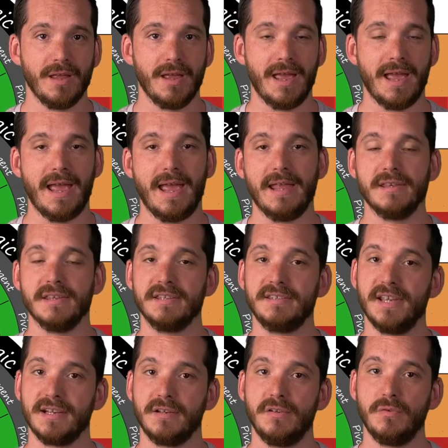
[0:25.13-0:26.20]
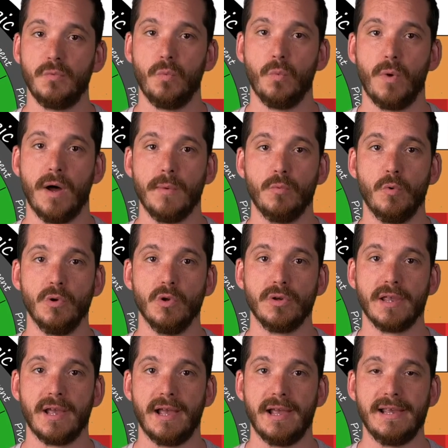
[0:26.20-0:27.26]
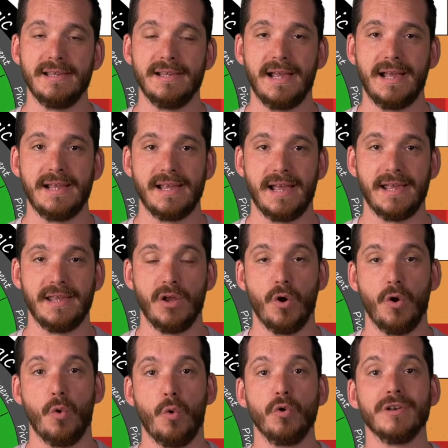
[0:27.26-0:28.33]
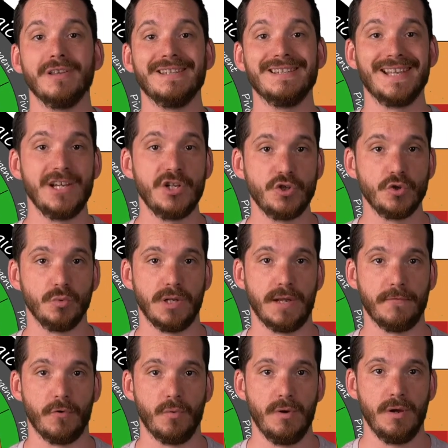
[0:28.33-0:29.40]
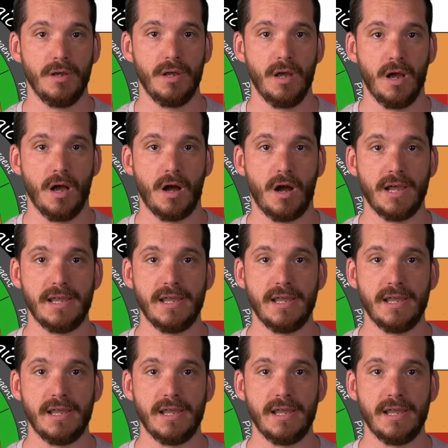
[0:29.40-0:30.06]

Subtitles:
And the second one we'll look at it at an organizational level, i.e.